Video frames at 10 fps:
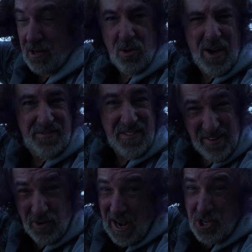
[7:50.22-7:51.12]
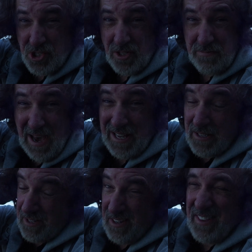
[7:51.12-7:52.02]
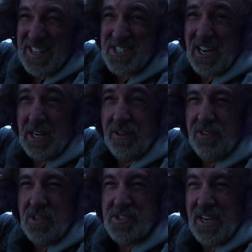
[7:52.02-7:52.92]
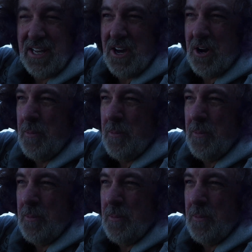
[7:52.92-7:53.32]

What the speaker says: who I've never actually met. That's kind of confusing, I know.